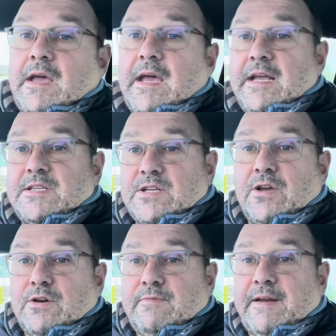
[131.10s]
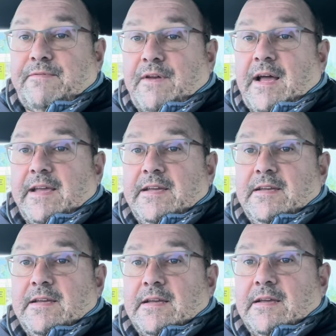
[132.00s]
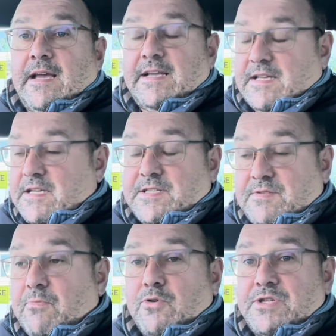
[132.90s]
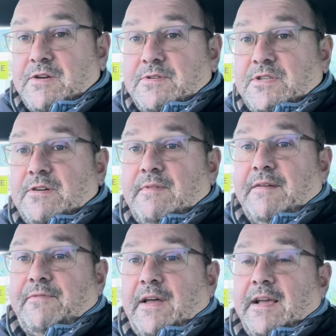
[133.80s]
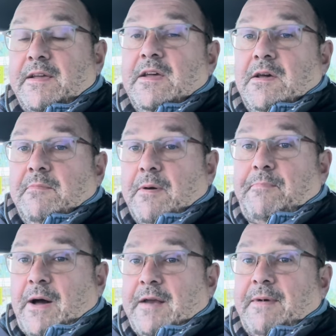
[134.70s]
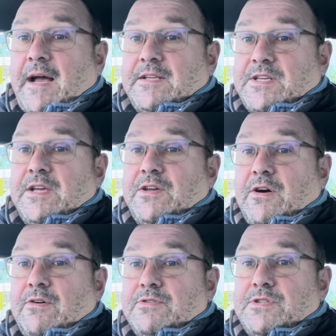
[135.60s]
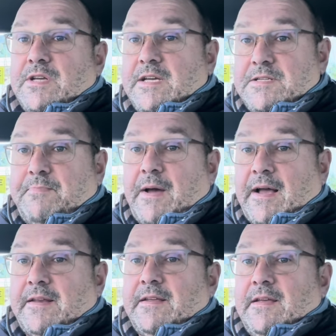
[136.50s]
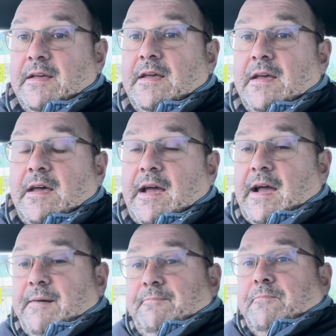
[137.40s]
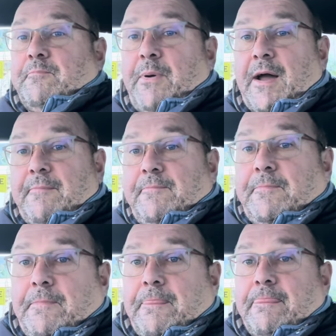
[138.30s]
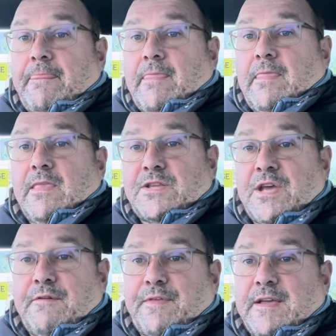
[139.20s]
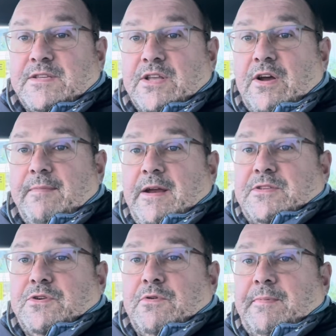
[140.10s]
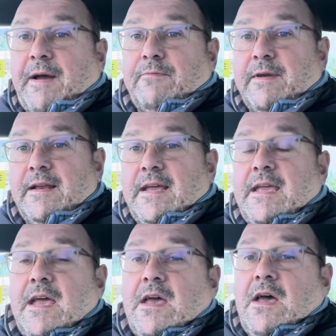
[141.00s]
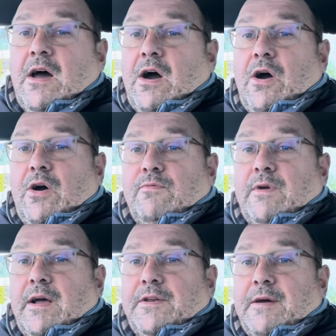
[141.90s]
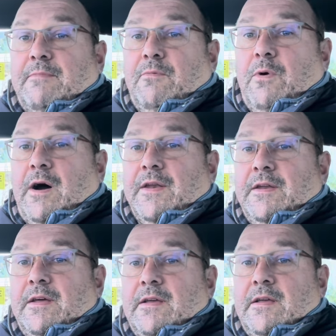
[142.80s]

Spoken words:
It's like a red flag. It's more serious than a red flag. But Panama hats in cars is bad. But the two things that I'm here to talk about really are number one,